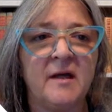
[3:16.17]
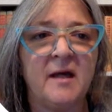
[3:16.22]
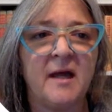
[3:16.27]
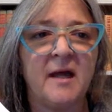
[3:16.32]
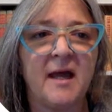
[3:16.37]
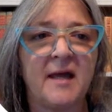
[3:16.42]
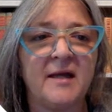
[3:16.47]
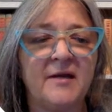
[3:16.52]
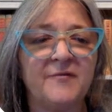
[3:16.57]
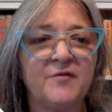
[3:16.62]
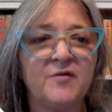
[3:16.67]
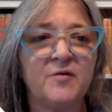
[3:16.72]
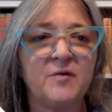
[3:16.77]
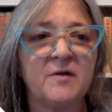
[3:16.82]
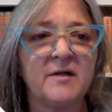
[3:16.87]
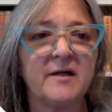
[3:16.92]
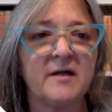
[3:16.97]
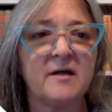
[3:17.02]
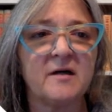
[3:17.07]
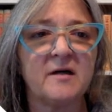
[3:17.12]
And if you
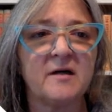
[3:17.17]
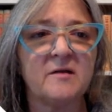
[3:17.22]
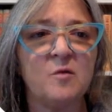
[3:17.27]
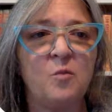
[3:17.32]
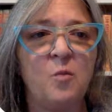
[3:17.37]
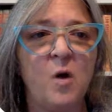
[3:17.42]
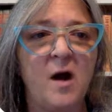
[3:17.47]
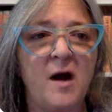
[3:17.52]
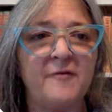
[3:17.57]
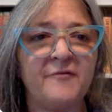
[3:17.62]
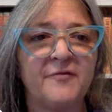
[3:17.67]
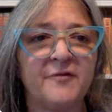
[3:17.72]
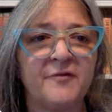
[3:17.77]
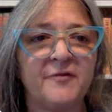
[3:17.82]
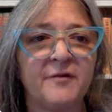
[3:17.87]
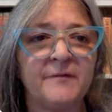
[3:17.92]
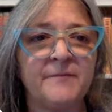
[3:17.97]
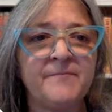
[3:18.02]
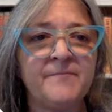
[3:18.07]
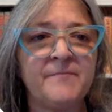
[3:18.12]
click on the
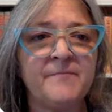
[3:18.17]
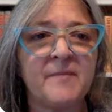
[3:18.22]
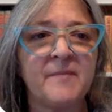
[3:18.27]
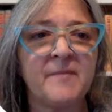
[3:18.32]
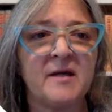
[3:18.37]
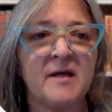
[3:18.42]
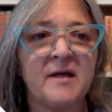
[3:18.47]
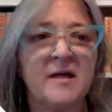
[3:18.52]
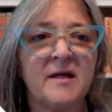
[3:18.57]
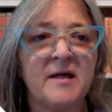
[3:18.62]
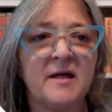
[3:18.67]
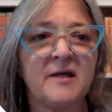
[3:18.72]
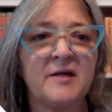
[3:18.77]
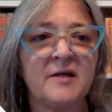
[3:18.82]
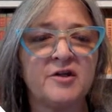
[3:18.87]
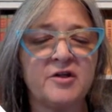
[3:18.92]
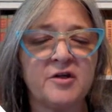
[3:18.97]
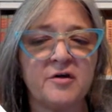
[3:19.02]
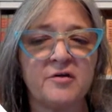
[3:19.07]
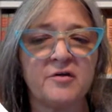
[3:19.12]
waffle,
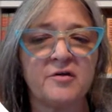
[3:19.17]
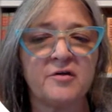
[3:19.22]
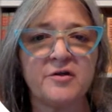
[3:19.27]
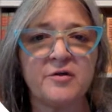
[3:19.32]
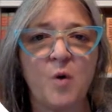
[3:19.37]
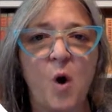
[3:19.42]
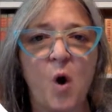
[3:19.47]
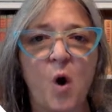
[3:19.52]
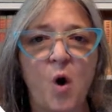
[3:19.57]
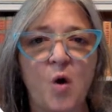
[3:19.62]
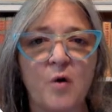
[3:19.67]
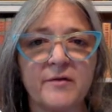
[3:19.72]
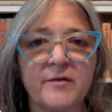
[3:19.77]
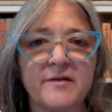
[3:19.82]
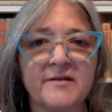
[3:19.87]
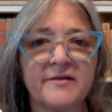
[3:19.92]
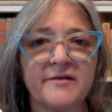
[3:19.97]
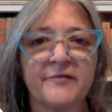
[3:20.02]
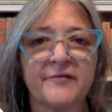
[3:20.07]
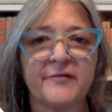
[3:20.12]
it shows you all
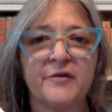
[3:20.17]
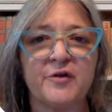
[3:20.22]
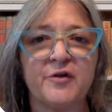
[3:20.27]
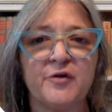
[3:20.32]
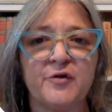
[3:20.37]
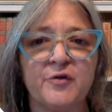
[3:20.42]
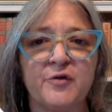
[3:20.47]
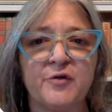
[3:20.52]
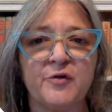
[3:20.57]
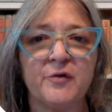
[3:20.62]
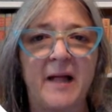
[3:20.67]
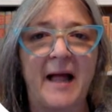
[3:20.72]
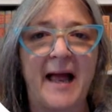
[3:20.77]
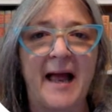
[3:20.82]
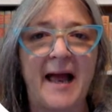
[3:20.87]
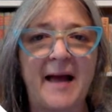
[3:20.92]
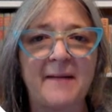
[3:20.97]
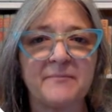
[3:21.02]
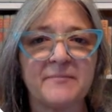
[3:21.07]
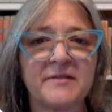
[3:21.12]
the different Google
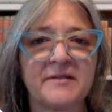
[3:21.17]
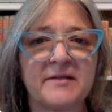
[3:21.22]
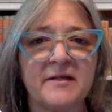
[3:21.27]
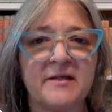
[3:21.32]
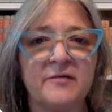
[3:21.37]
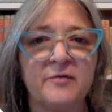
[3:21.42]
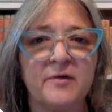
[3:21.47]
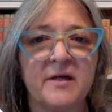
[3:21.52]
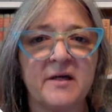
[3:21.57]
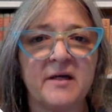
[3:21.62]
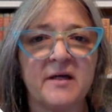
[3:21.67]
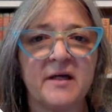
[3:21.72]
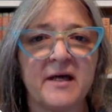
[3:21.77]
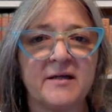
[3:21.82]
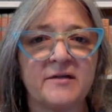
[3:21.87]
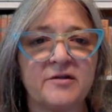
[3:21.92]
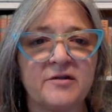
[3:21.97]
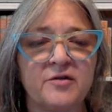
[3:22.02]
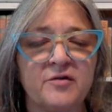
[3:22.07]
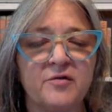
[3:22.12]
apps that you can
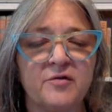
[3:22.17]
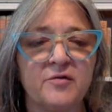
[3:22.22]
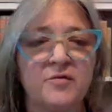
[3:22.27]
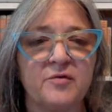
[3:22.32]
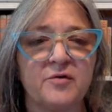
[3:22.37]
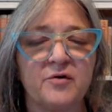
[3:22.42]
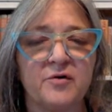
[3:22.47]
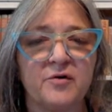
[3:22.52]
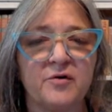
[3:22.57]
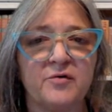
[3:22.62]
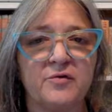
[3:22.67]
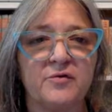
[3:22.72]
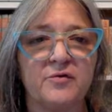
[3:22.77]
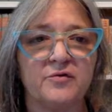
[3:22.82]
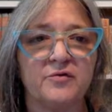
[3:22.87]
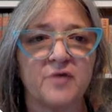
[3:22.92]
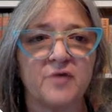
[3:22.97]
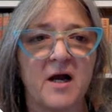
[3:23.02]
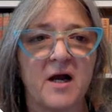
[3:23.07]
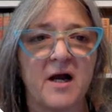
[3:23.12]
get to through your Google
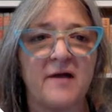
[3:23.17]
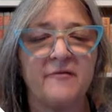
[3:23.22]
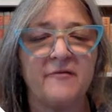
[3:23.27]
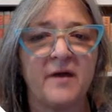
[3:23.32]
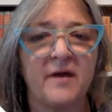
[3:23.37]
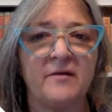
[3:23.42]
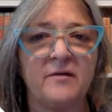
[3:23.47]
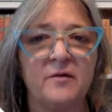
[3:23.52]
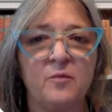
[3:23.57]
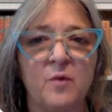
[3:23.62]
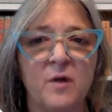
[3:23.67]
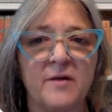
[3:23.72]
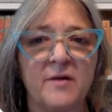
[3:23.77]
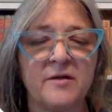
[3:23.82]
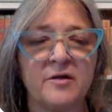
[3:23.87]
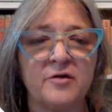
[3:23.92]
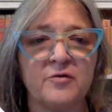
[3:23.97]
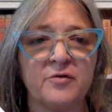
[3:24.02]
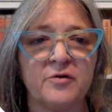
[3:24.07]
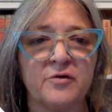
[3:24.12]
Drive. And the one
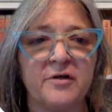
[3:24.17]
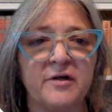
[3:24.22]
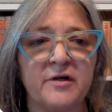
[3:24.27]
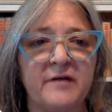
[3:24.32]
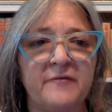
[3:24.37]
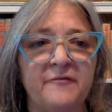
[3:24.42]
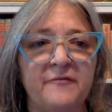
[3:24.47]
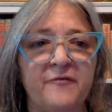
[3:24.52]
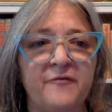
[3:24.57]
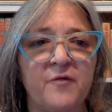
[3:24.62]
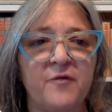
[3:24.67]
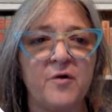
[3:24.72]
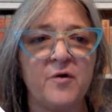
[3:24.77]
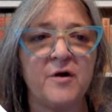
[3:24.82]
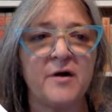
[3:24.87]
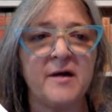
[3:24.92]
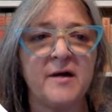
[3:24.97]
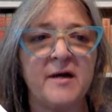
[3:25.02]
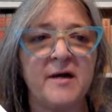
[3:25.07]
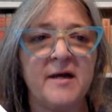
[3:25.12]
that you're looking
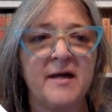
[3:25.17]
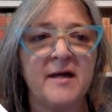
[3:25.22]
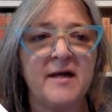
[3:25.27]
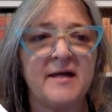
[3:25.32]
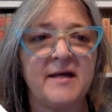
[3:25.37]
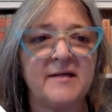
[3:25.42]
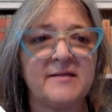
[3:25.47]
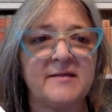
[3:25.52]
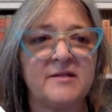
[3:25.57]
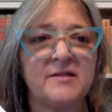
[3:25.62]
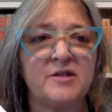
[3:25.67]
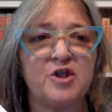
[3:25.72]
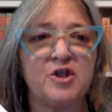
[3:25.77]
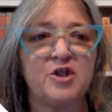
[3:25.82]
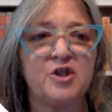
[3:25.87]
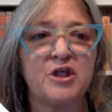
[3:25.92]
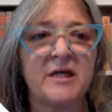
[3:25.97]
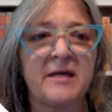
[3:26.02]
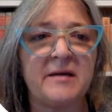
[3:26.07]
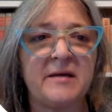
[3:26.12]
for is
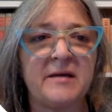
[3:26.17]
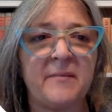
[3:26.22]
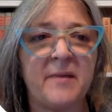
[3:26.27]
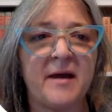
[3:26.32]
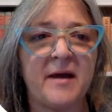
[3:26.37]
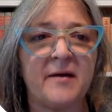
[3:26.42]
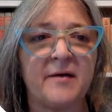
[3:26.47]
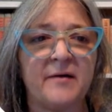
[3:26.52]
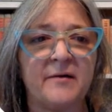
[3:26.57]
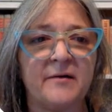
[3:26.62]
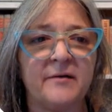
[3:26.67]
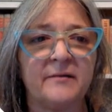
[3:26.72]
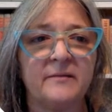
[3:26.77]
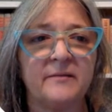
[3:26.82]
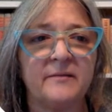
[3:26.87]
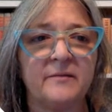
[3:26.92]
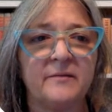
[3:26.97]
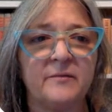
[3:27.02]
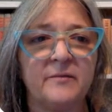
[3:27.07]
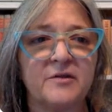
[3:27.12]
Gmail,
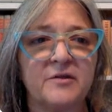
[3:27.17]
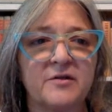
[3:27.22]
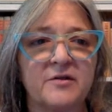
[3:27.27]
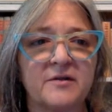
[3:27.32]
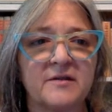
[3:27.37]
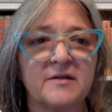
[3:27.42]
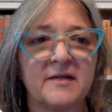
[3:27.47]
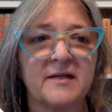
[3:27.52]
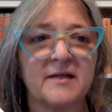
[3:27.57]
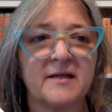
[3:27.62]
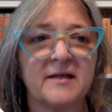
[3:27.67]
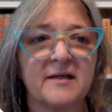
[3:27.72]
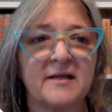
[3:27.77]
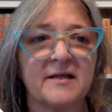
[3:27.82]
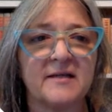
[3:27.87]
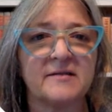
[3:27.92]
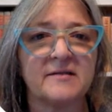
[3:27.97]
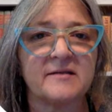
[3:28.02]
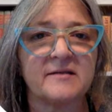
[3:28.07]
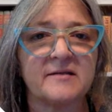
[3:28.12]
which looks like
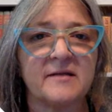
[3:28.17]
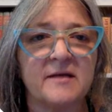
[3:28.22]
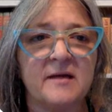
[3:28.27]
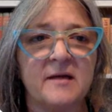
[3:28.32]
this.